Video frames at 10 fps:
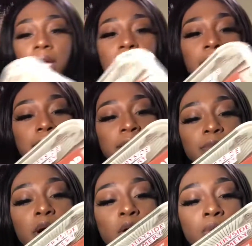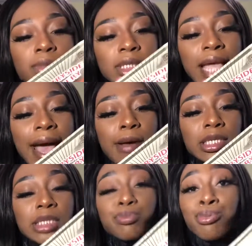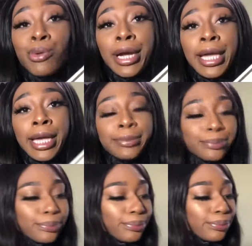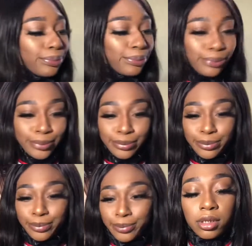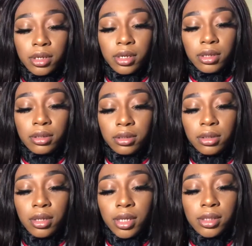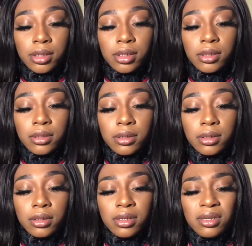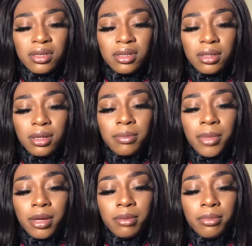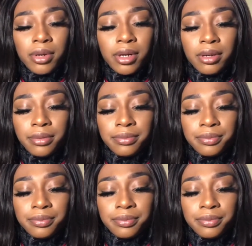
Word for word: Got us some home style spread. All right, nice little amount of butter.